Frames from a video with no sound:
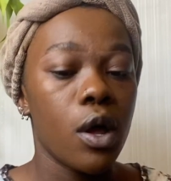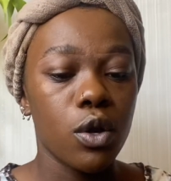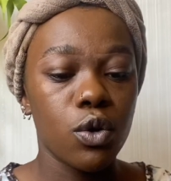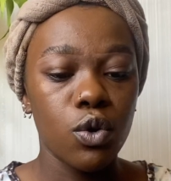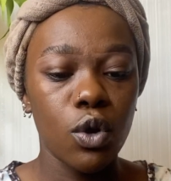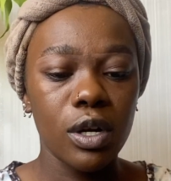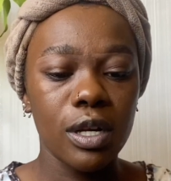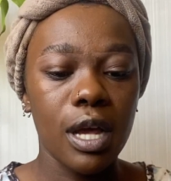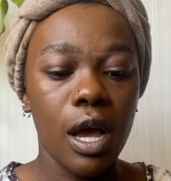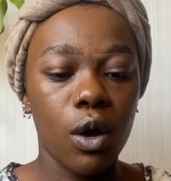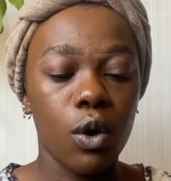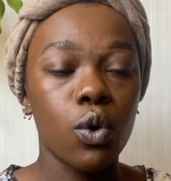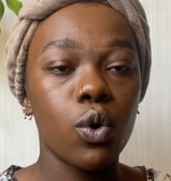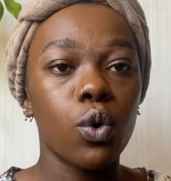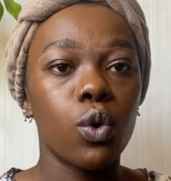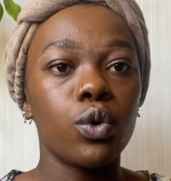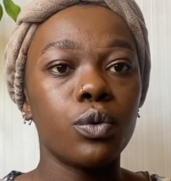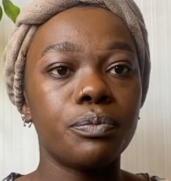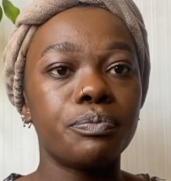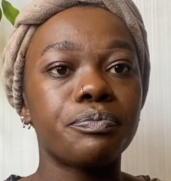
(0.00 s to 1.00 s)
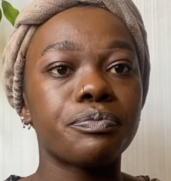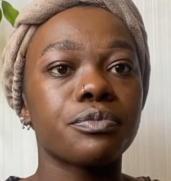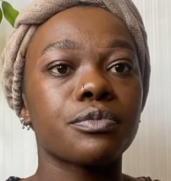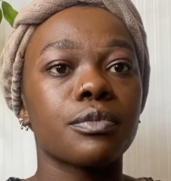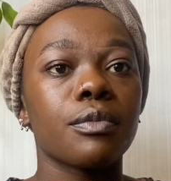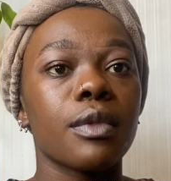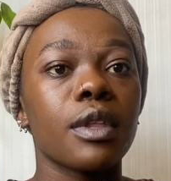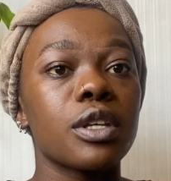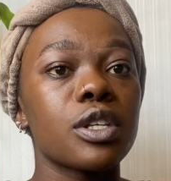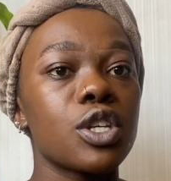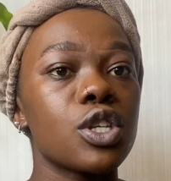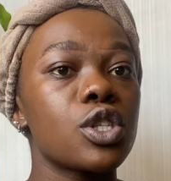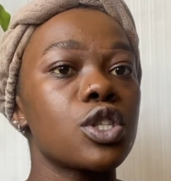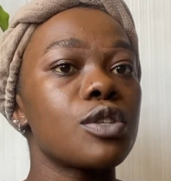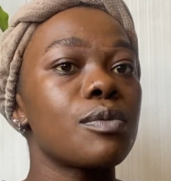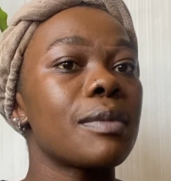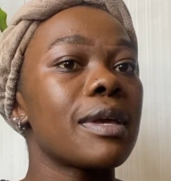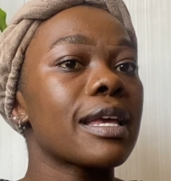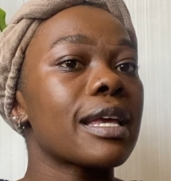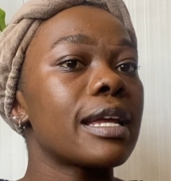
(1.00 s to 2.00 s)
not cool, just to
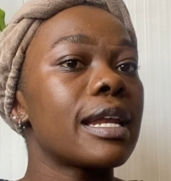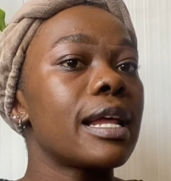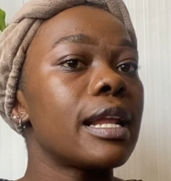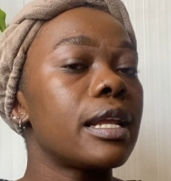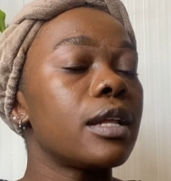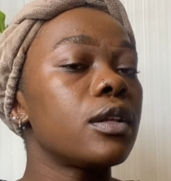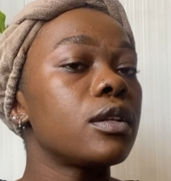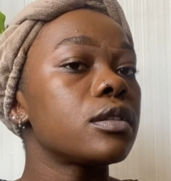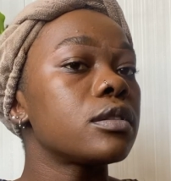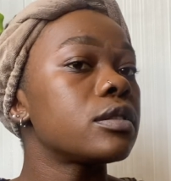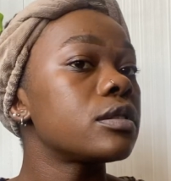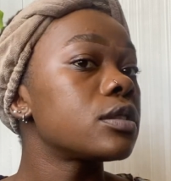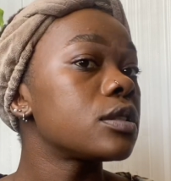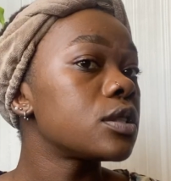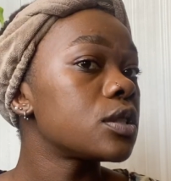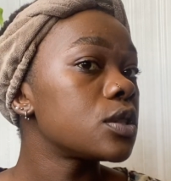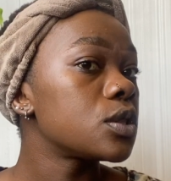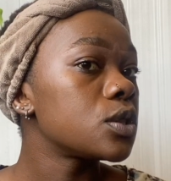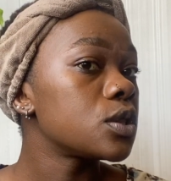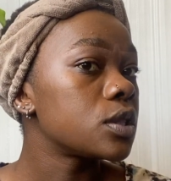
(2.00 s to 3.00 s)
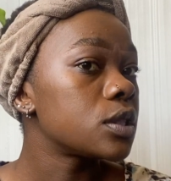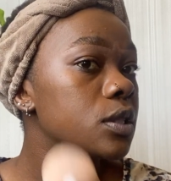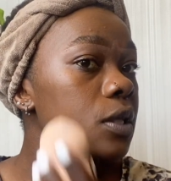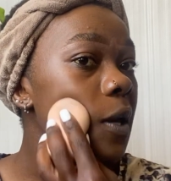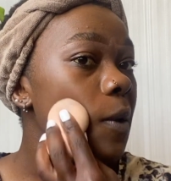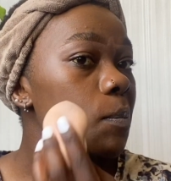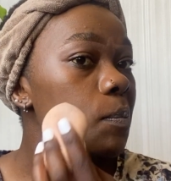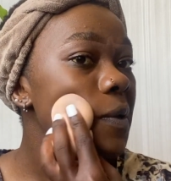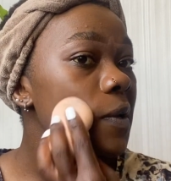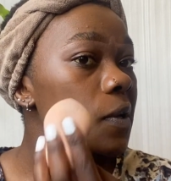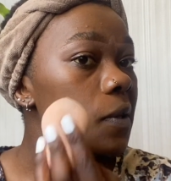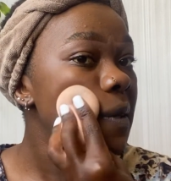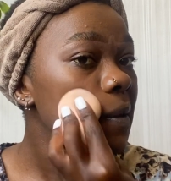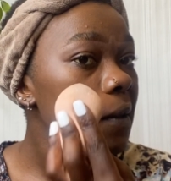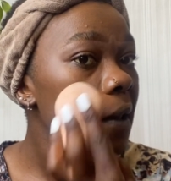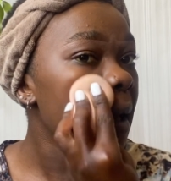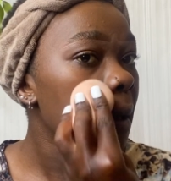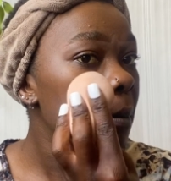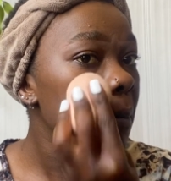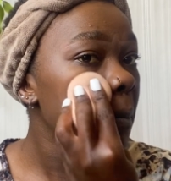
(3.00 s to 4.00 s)
make it a little
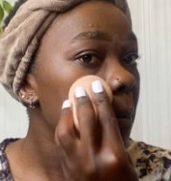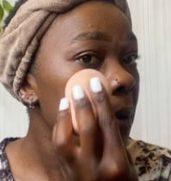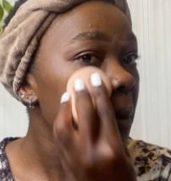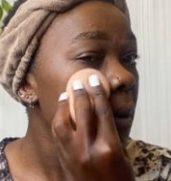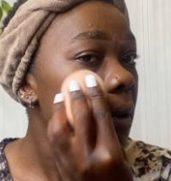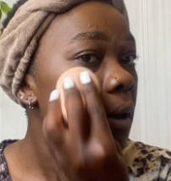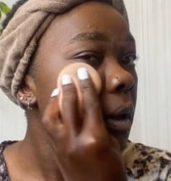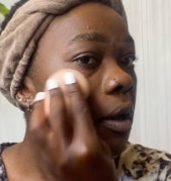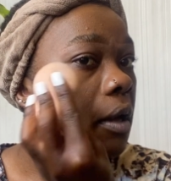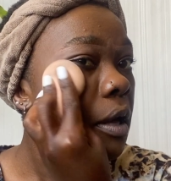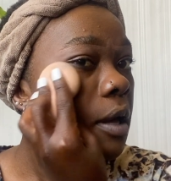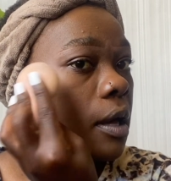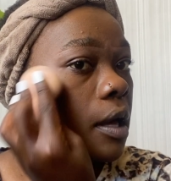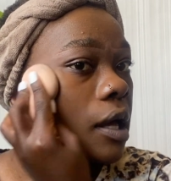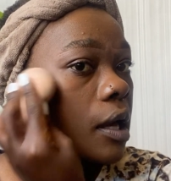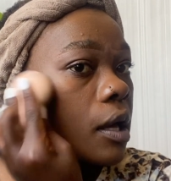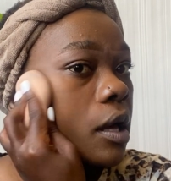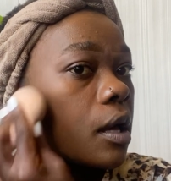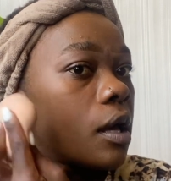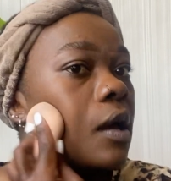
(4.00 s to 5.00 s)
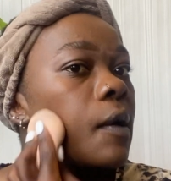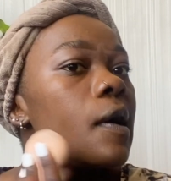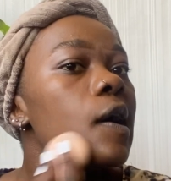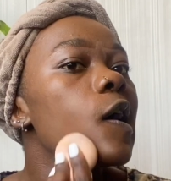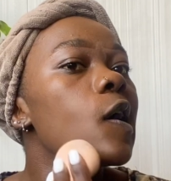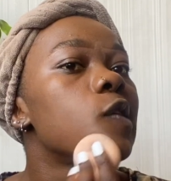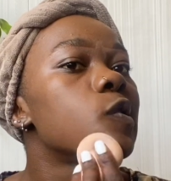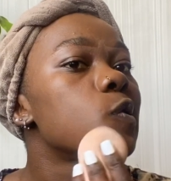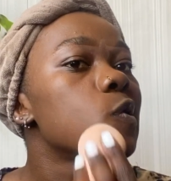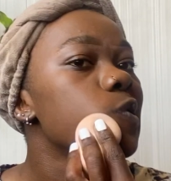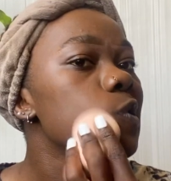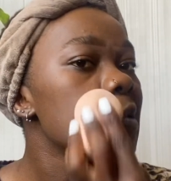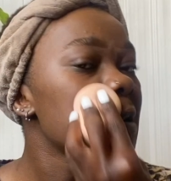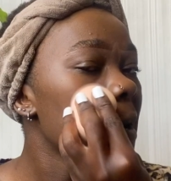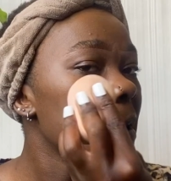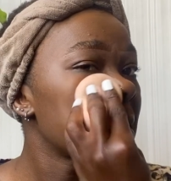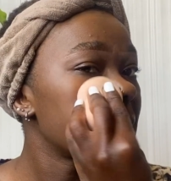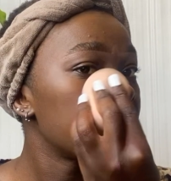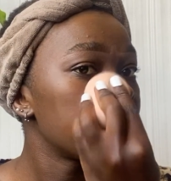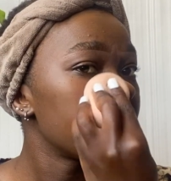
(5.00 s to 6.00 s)
damp, and you
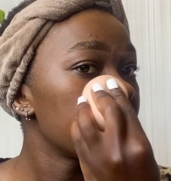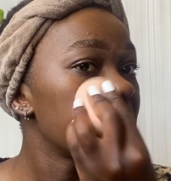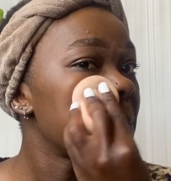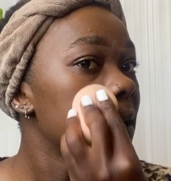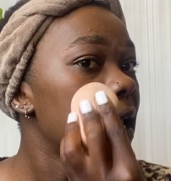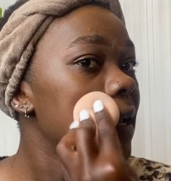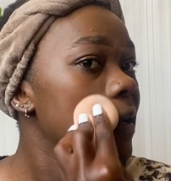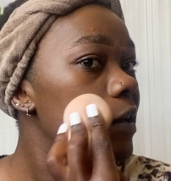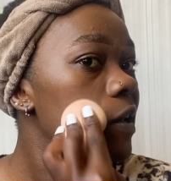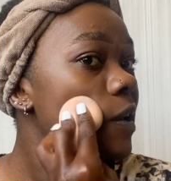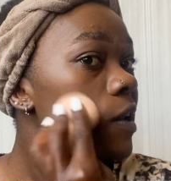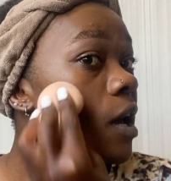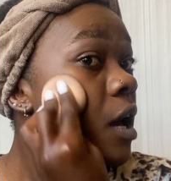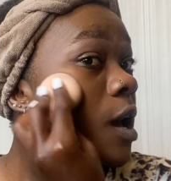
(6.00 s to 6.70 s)
start blending.